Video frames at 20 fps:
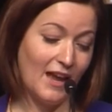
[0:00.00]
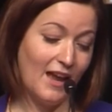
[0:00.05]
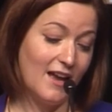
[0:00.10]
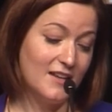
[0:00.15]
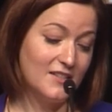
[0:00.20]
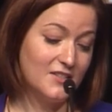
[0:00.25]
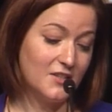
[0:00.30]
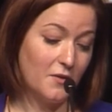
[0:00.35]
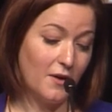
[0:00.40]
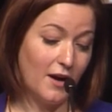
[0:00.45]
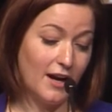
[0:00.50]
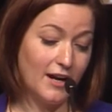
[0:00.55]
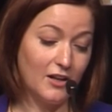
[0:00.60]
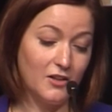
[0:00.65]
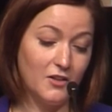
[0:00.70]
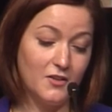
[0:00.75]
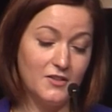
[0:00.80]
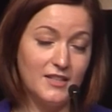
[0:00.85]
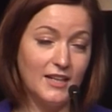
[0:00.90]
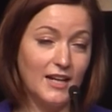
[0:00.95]
So in
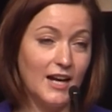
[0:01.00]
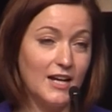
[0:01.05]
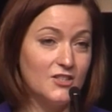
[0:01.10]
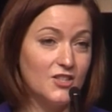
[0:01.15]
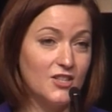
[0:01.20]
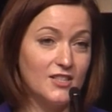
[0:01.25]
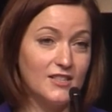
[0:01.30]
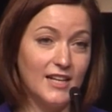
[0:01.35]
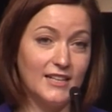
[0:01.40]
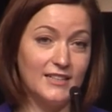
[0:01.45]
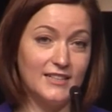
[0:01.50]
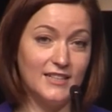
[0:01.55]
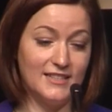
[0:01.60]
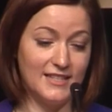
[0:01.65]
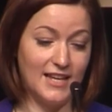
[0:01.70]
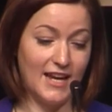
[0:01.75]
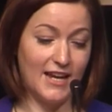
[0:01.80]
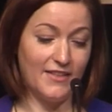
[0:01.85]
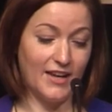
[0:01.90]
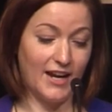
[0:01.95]
closing, I'd just like to
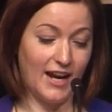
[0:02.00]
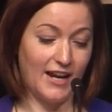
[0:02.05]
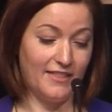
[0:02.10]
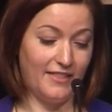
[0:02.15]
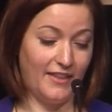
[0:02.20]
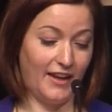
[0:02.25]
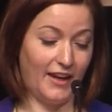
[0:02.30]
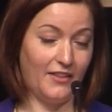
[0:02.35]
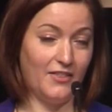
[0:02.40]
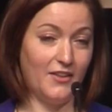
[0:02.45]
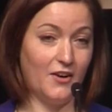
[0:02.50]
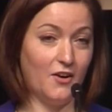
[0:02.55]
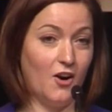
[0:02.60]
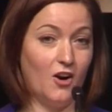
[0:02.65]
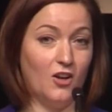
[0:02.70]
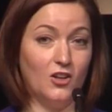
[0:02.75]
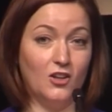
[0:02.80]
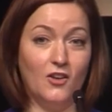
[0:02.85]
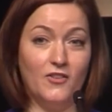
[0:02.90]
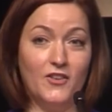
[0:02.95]
say that I think
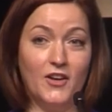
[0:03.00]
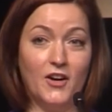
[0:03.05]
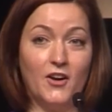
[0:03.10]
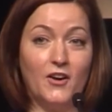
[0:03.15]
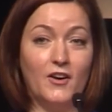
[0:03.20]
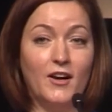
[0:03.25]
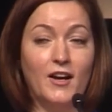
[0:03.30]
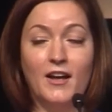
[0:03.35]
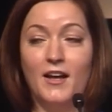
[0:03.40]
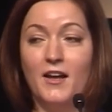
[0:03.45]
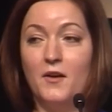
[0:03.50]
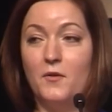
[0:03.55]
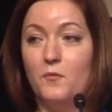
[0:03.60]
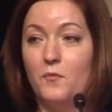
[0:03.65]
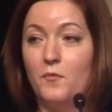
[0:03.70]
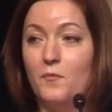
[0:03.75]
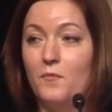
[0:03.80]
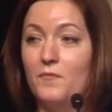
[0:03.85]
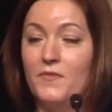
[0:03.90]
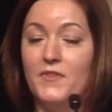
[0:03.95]

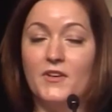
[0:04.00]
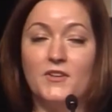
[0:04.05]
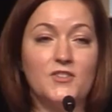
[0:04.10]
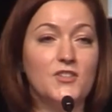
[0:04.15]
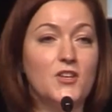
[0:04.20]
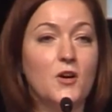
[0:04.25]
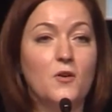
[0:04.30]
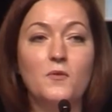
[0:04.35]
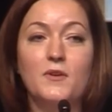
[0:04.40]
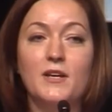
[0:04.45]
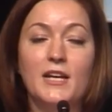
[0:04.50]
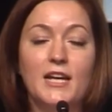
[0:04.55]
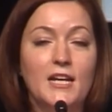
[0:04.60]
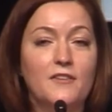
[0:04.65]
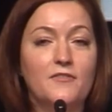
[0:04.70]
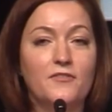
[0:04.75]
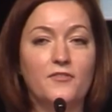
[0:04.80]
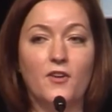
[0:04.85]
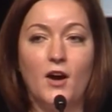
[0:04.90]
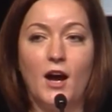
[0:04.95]
there's no
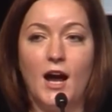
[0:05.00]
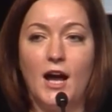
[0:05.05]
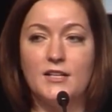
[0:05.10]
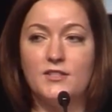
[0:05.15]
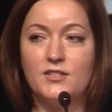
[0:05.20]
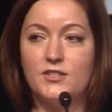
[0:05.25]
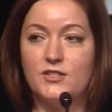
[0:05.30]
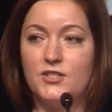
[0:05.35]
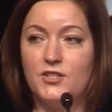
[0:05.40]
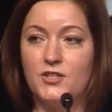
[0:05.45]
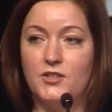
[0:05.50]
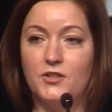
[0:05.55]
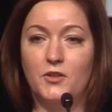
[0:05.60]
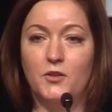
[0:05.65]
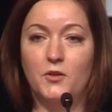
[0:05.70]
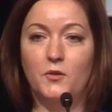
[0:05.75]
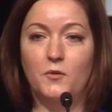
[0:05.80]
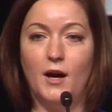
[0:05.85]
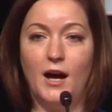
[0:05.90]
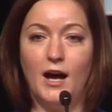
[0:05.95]
need for us
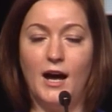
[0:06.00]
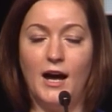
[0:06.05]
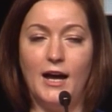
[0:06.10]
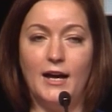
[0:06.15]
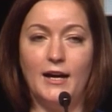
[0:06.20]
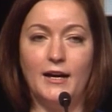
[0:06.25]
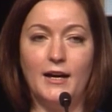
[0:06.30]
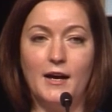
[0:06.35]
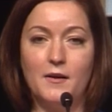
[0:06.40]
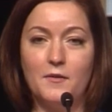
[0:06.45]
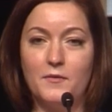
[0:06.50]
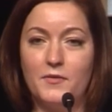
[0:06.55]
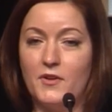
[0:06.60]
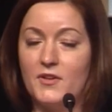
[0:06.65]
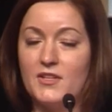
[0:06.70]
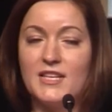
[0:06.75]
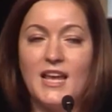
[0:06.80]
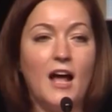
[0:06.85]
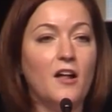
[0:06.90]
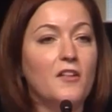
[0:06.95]
to,
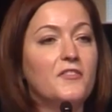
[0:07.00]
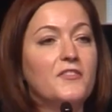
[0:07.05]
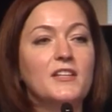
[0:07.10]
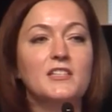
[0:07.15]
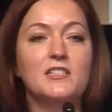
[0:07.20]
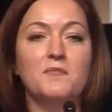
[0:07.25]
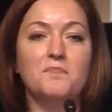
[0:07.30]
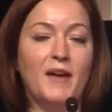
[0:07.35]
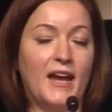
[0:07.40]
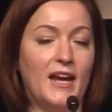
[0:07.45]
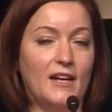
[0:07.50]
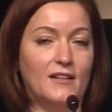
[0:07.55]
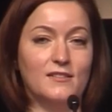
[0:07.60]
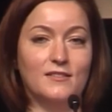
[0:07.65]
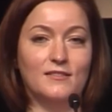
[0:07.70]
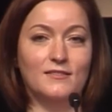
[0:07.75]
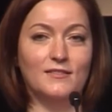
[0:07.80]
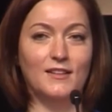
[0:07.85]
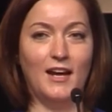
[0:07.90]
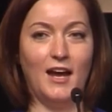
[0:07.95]
there's healthy
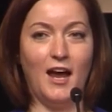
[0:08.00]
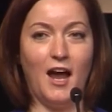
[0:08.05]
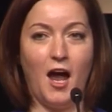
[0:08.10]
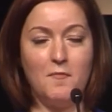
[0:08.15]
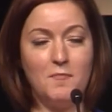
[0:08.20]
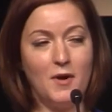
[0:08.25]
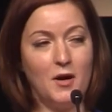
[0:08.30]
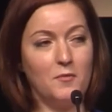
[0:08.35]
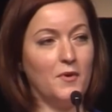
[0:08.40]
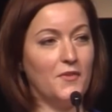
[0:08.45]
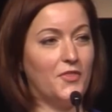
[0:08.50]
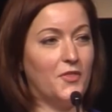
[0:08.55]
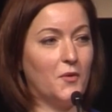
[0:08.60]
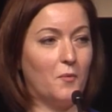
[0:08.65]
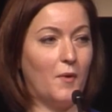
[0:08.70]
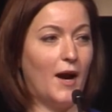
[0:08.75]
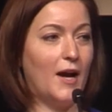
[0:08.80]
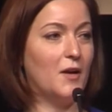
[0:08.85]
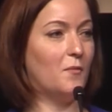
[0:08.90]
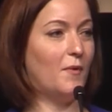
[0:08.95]
debate about what the
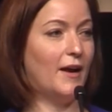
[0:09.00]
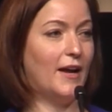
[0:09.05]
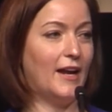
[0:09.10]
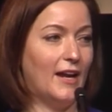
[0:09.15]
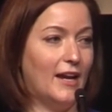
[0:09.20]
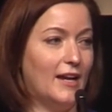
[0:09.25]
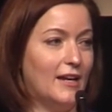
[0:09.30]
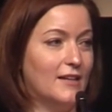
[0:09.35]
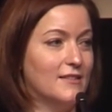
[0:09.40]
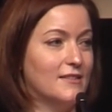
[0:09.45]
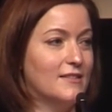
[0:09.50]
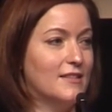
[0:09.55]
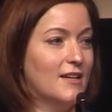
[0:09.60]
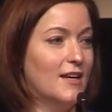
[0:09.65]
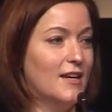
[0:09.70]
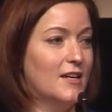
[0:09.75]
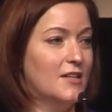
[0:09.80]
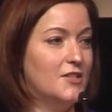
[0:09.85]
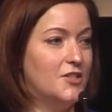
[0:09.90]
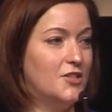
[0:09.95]
right way is
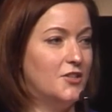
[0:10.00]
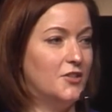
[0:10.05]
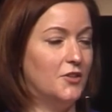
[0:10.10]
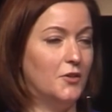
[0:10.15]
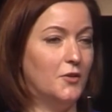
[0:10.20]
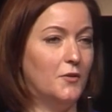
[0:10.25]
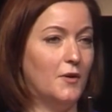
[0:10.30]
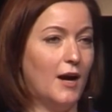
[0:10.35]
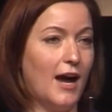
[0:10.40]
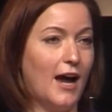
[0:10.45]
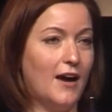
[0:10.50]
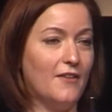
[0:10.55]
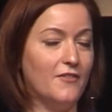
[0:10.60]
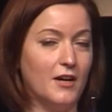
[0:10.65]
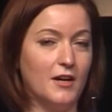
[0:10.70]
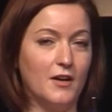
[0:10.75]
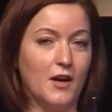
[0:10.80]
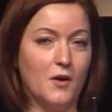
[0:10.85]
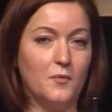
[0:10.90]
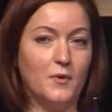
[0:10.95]
to have
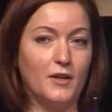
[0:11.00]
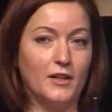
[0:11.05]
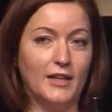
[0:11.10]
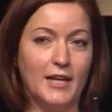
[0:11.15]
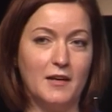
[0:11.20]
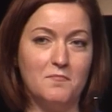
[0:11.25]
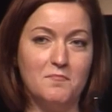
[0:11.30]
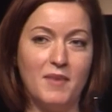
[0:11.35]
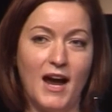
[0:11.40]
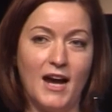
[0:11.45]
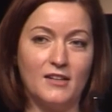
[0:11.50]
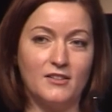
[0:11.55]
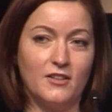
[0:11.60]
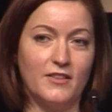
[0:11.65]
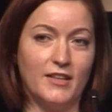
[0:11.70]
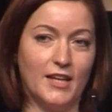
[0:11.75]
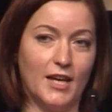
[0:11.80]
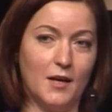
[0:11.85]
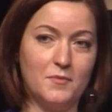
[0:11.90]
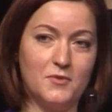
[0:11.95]
a real impact on
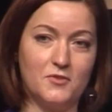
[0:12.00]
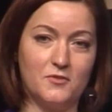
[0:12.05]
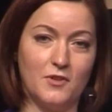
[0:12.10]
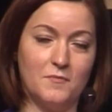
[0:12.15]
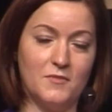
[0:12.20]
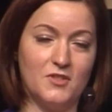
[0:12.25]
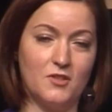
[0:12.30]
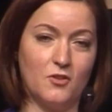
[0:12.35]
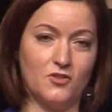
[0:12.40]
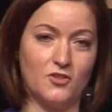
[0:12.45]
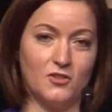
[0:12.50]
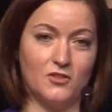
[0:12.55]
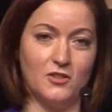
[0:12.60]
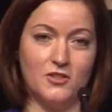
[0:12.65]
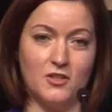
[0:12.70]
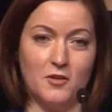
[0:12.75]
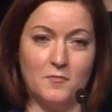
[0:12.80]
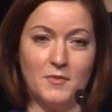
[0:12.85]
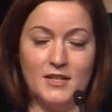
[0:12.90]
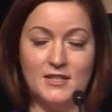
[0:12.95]
the upstream social
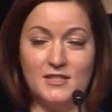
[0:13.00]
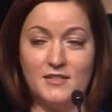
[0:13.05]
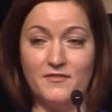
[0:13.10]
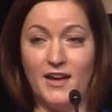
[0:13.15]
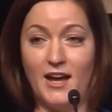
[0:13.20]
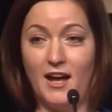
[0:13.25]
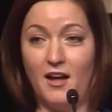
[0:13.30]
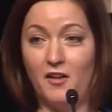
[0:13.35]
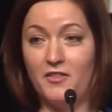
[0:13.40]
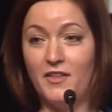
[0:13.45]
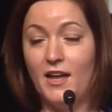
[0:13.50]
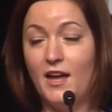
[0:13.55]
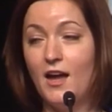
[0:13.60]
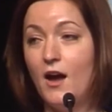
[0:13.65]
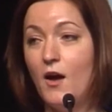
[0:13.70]
determinants of health.